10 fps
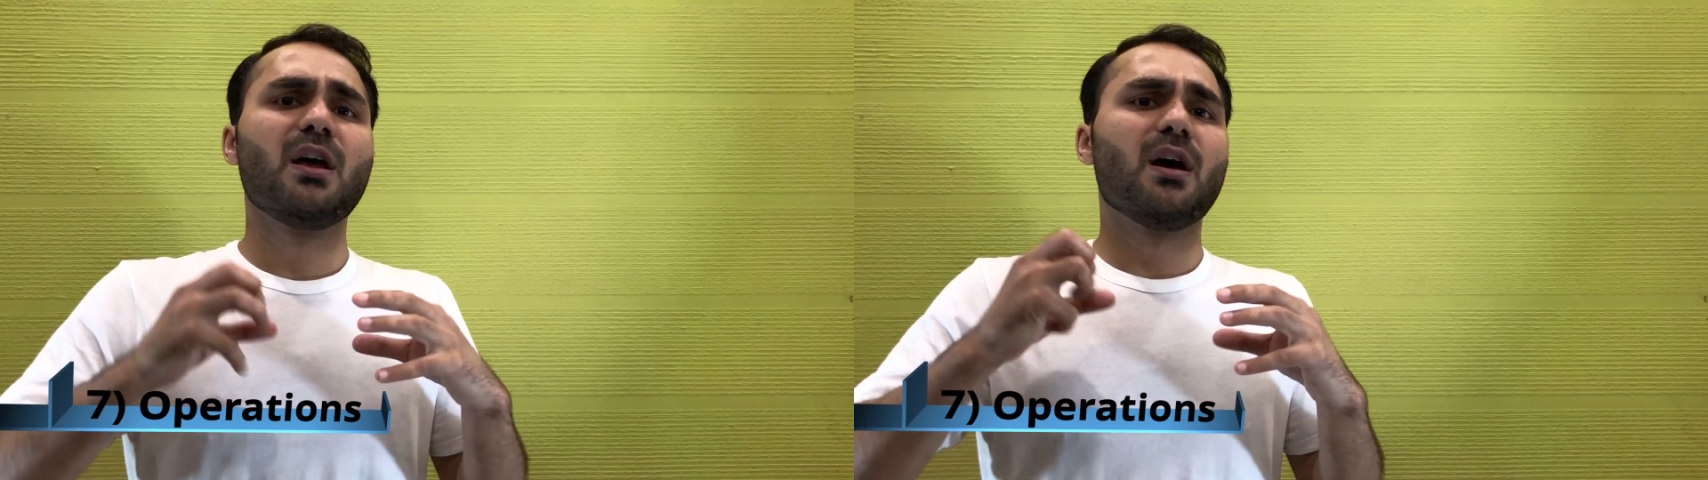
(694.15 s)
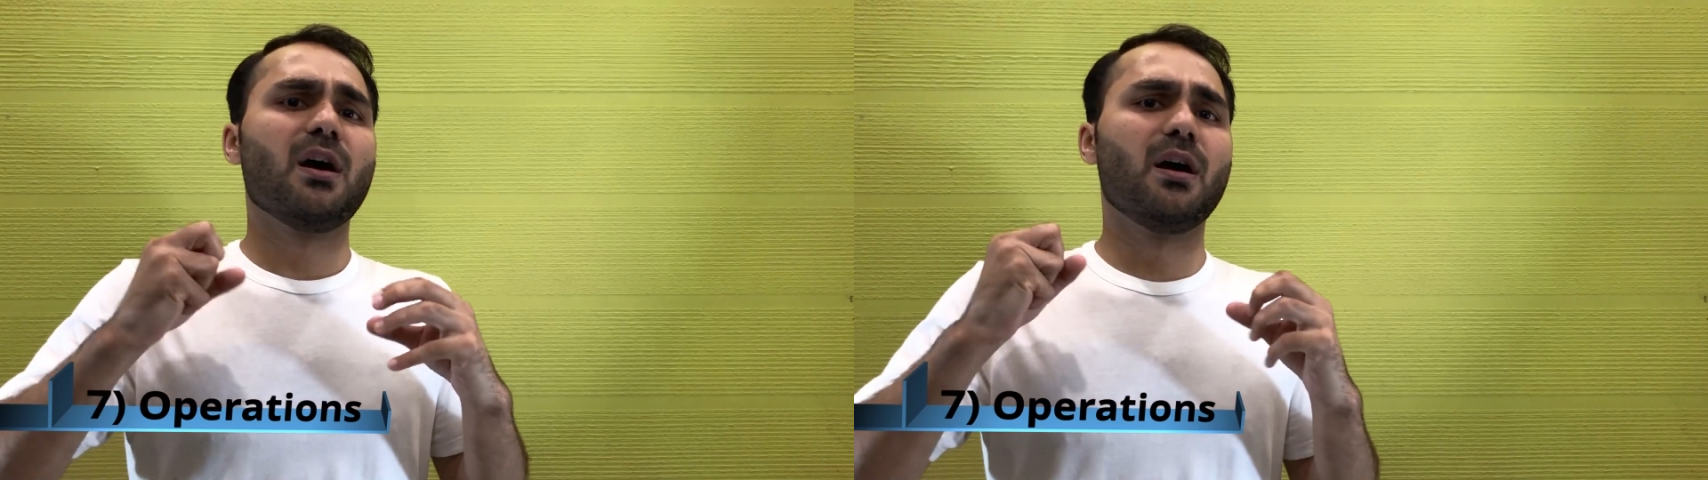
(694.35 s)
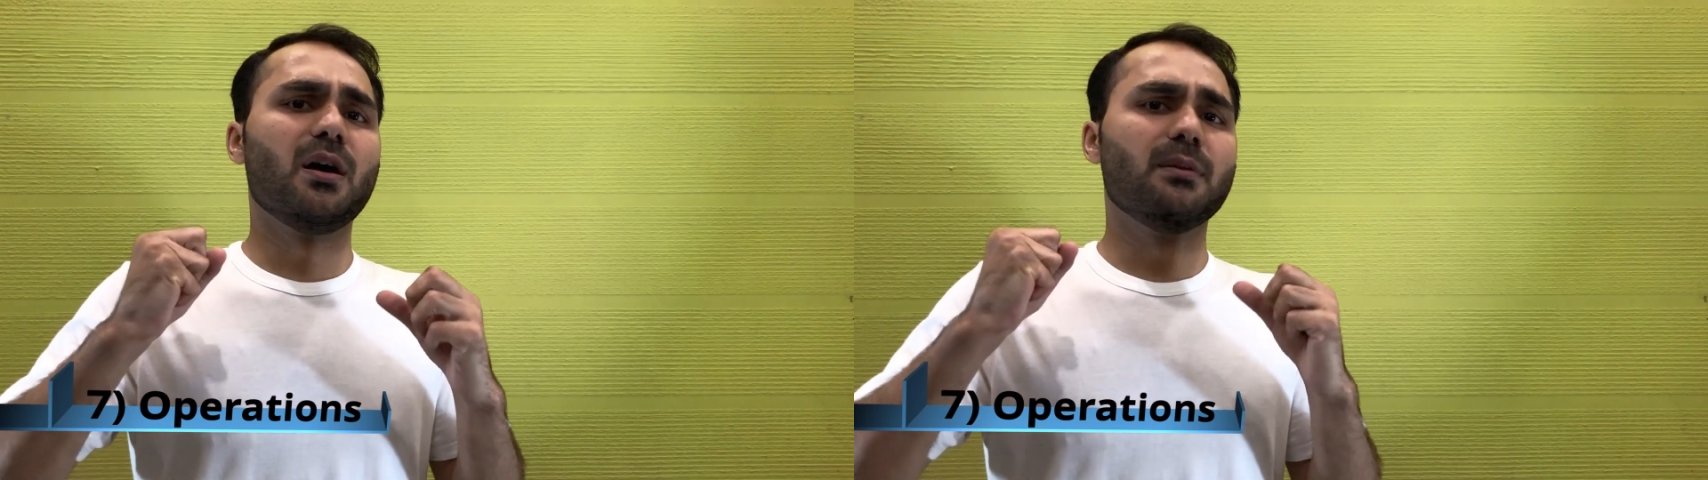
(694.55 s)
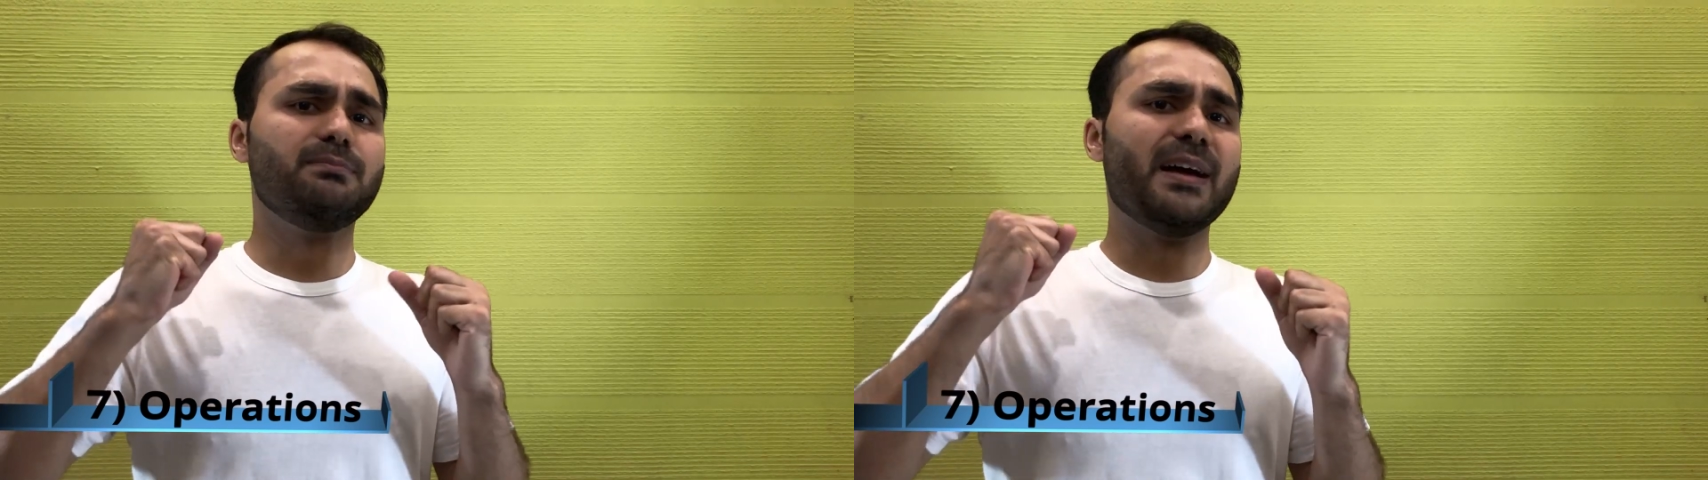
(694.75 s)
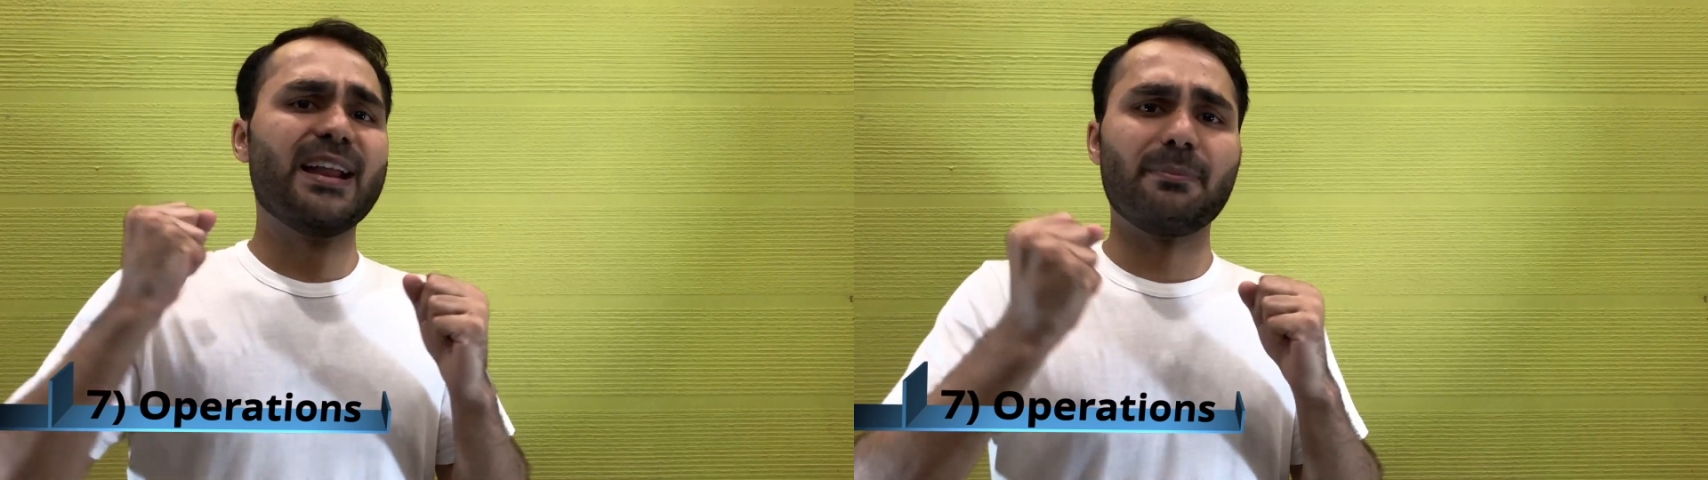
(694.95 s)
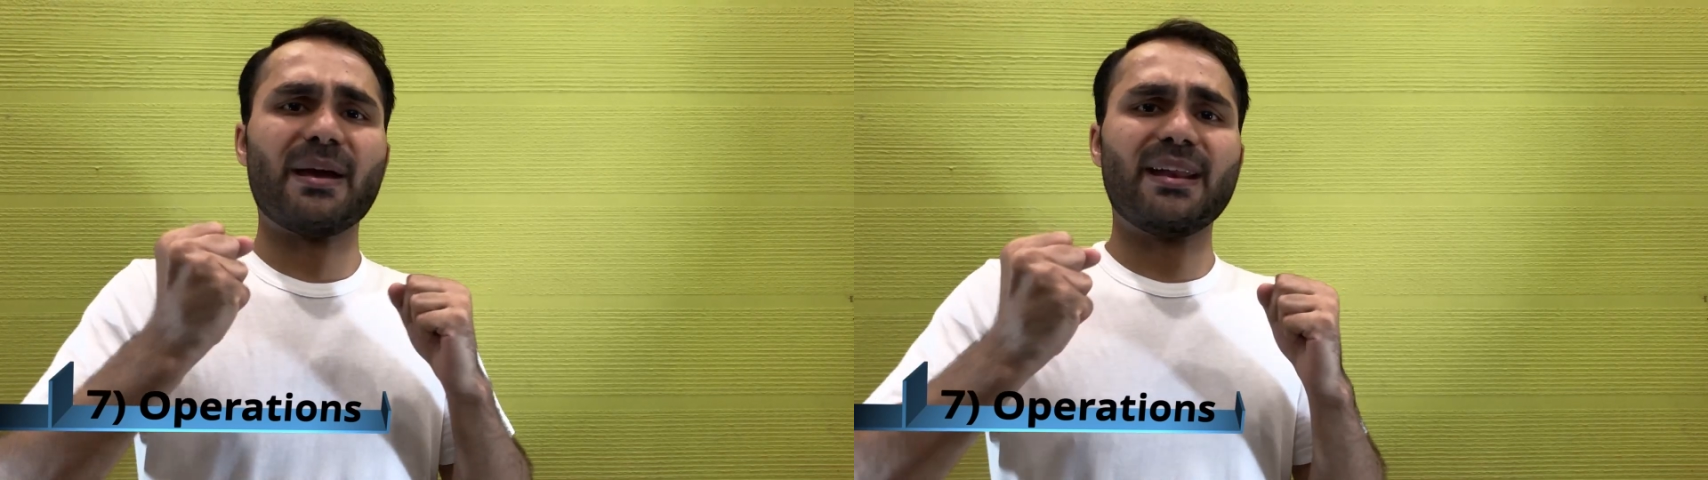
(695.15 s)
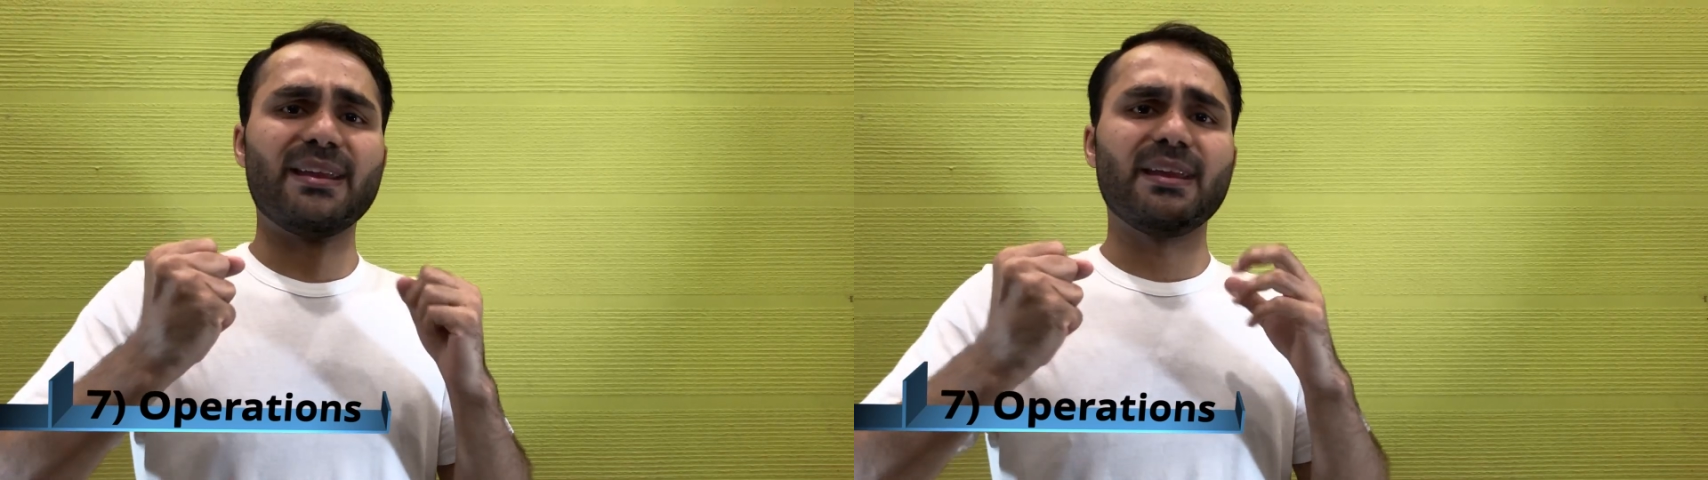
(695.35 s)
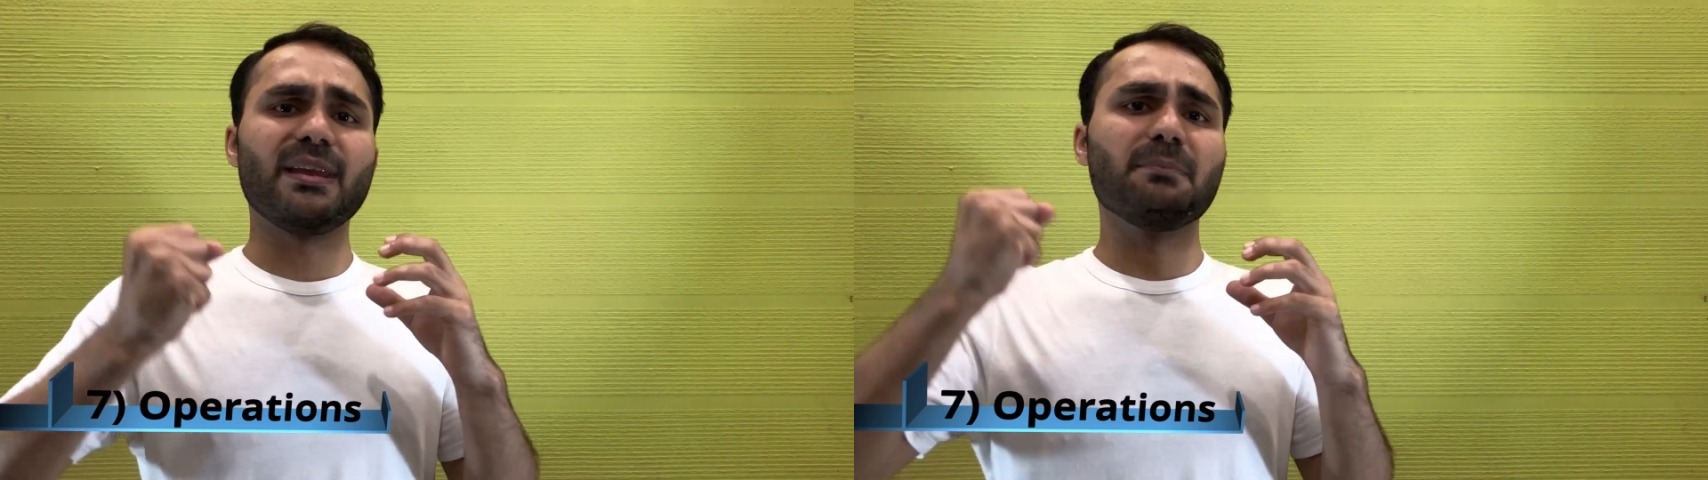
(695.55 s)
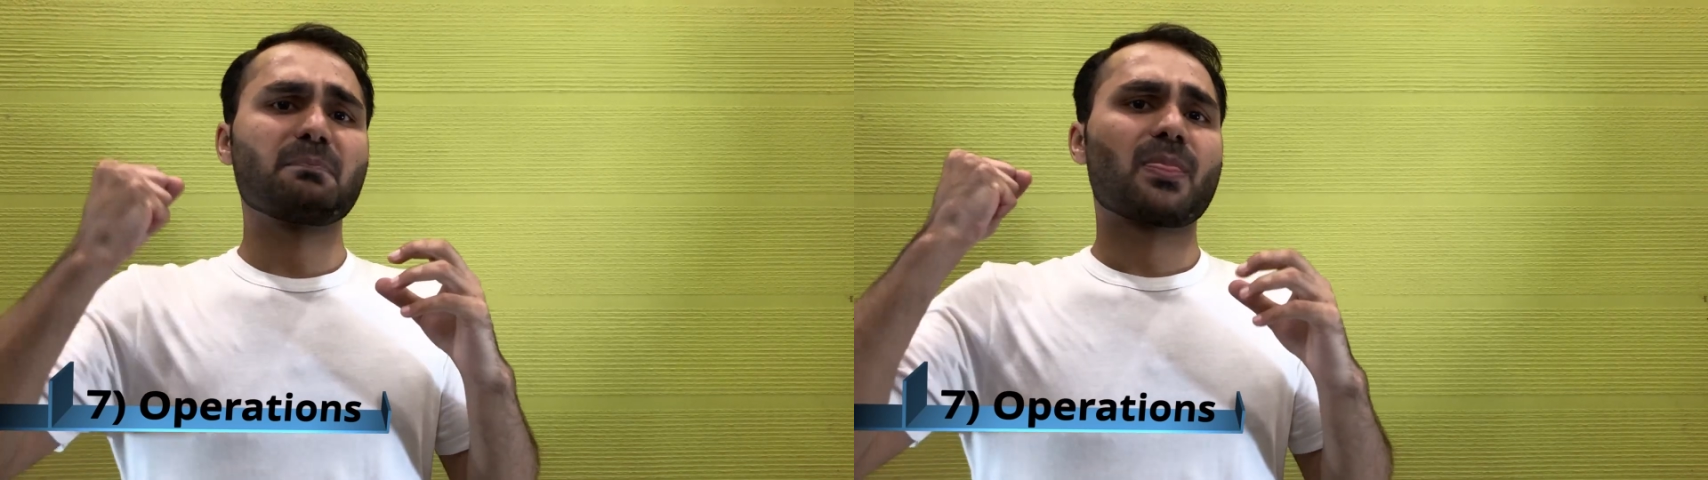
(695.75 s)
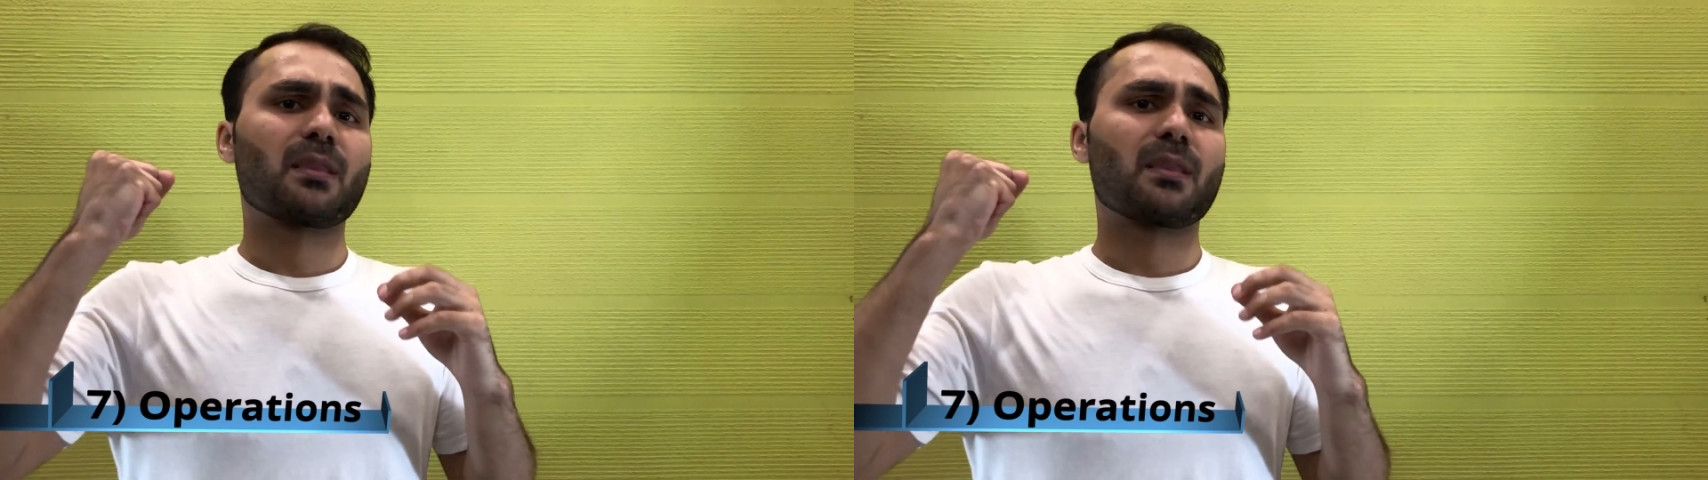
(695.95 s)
handy panny,